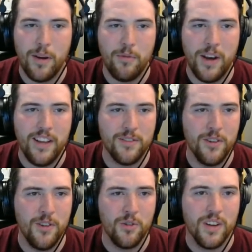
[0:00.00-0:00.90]
my way
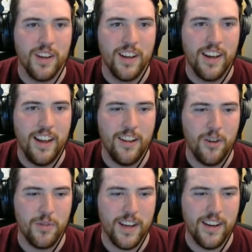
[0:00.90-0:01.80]
through.
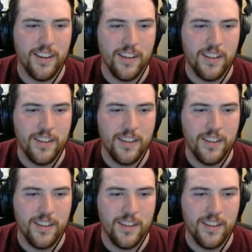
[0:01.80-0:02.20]
Hello there.